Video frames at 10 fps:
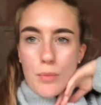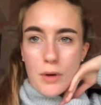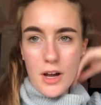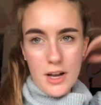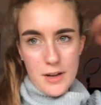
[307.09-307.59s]

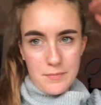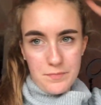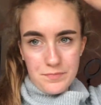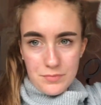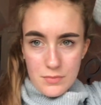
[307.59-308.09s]
But um,
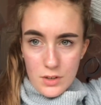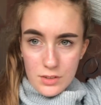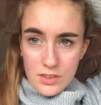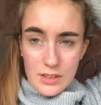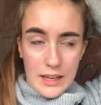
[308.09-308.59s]

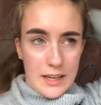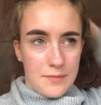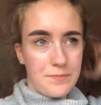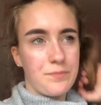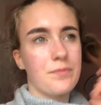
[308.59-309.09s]
honestly,
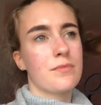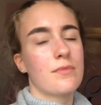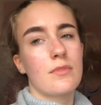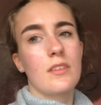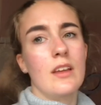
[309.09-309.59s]

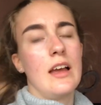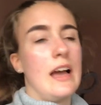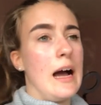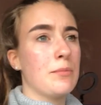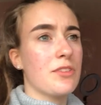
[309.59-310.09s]
I'm